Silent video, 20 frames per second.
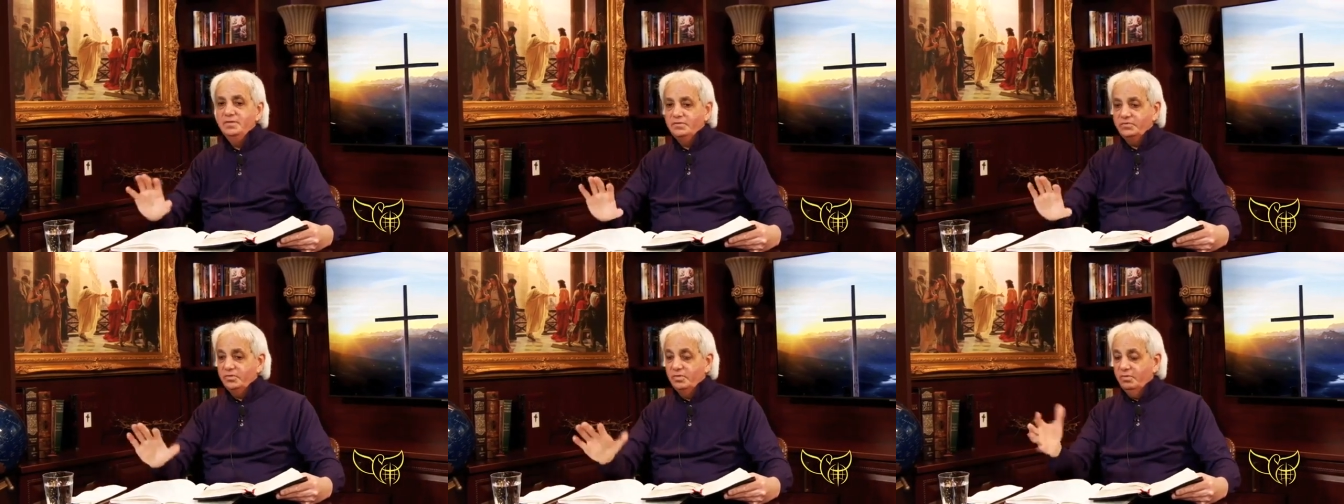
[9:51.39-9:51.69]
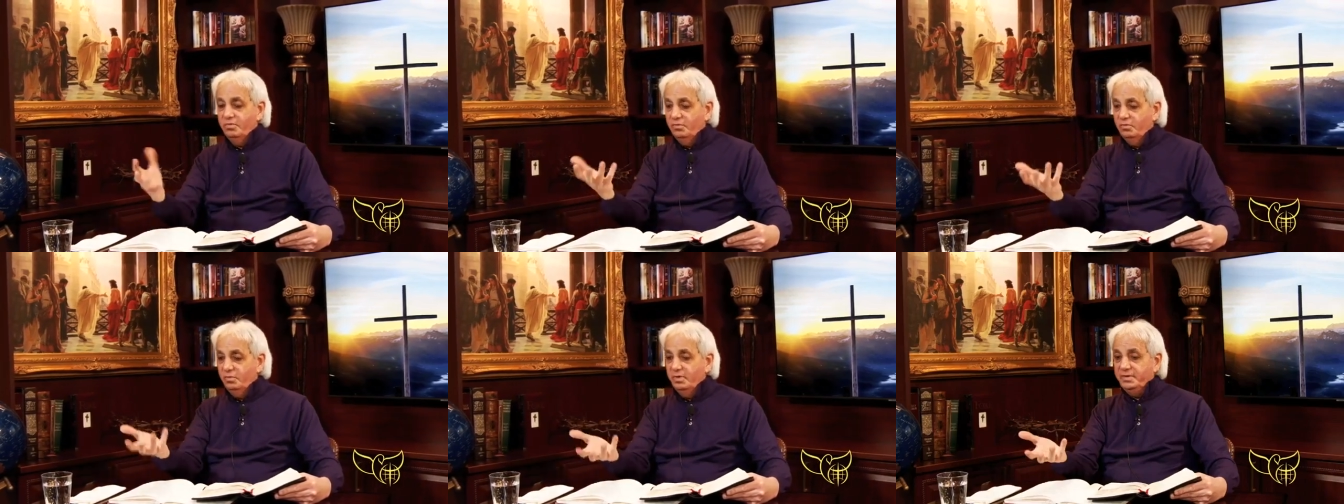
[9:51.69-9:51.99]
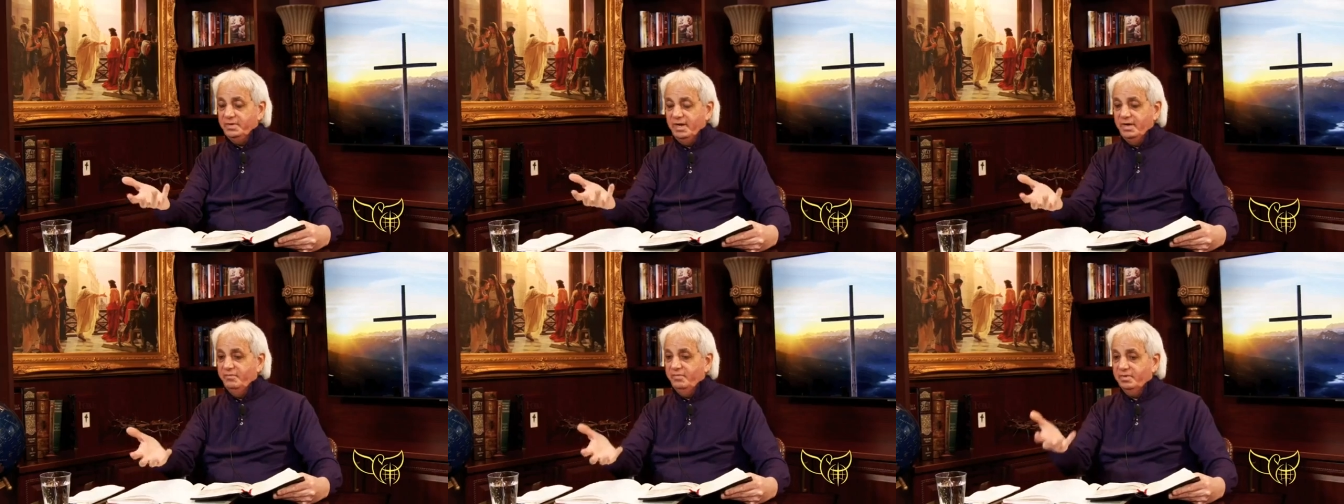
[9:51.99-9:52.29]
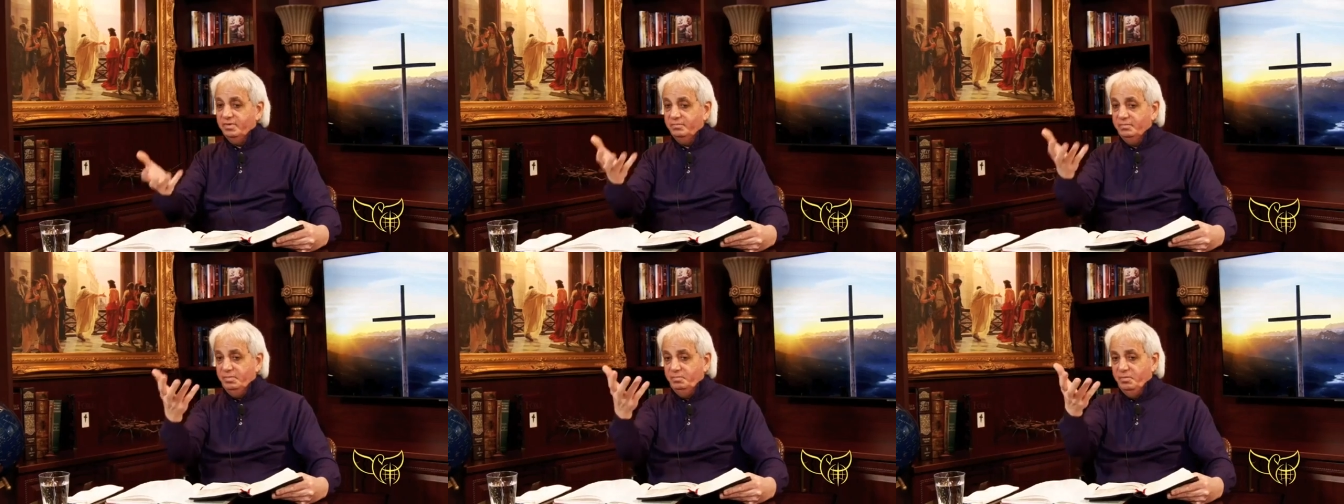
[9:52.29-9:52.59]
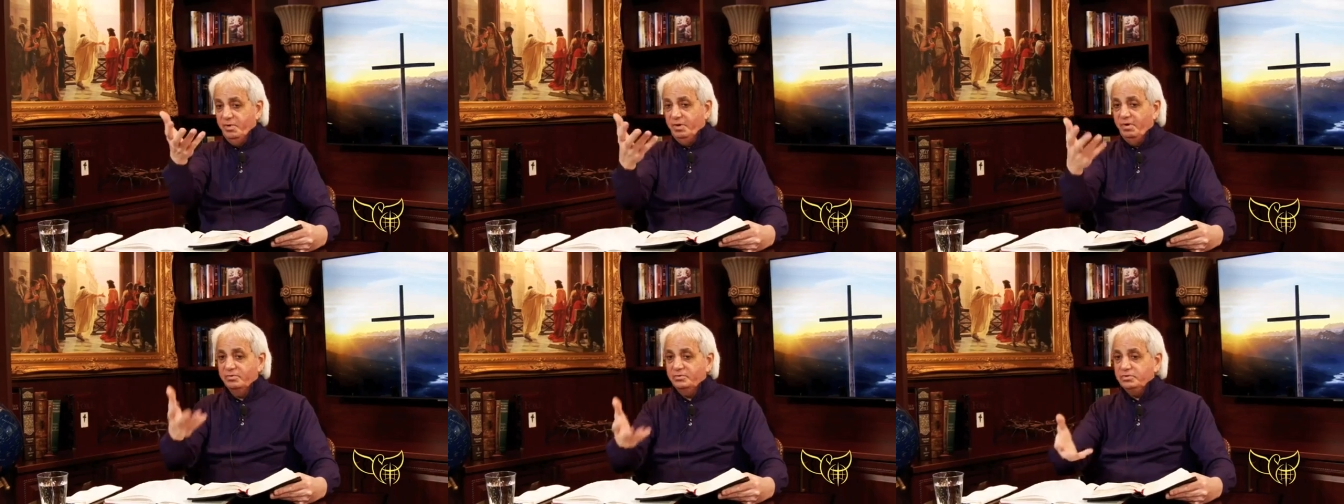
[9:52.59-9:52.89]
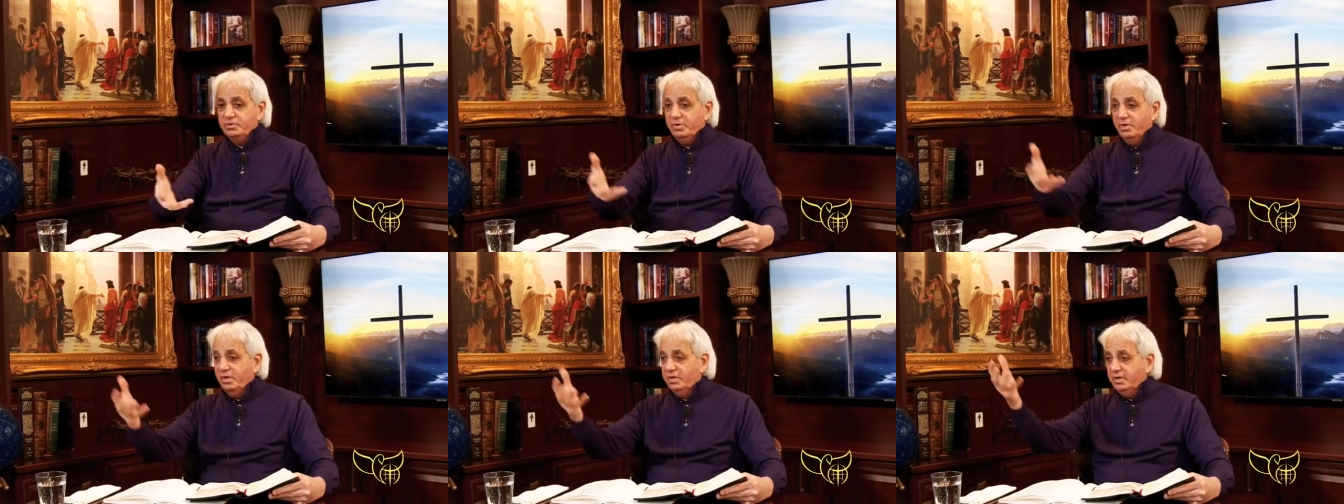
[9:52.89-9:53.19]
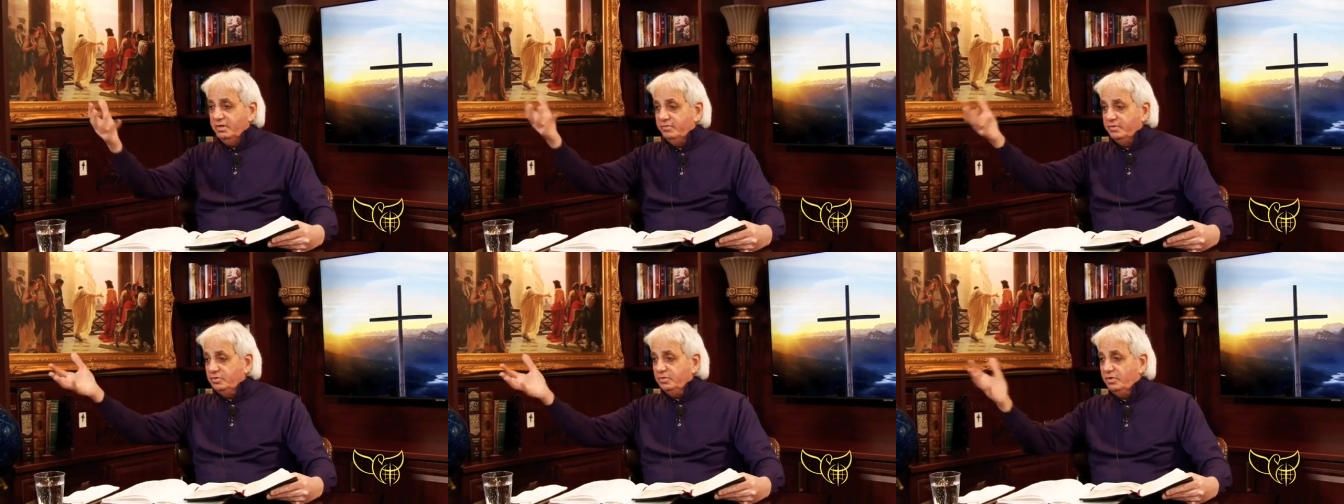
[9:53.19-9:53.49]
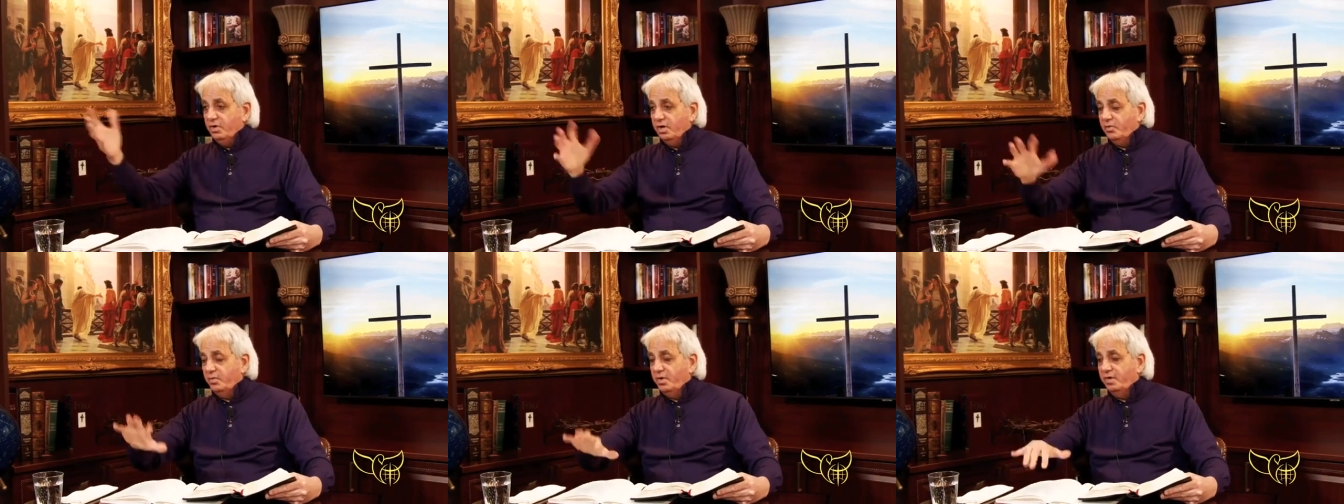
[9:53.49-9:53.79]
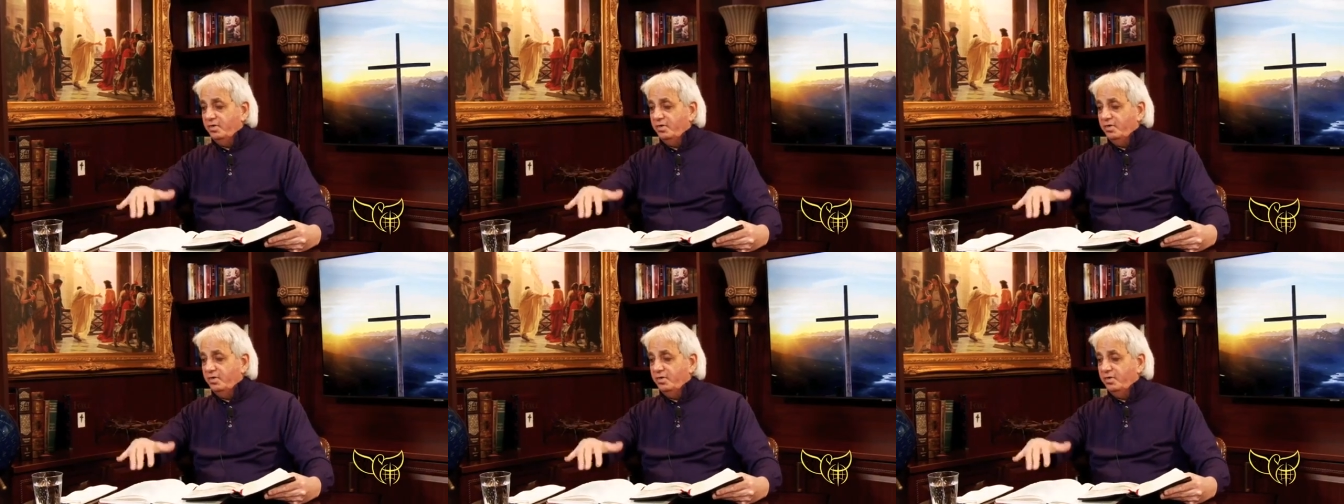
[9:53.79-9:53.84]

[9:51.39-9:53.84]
So whatever belongs to God, give it to God.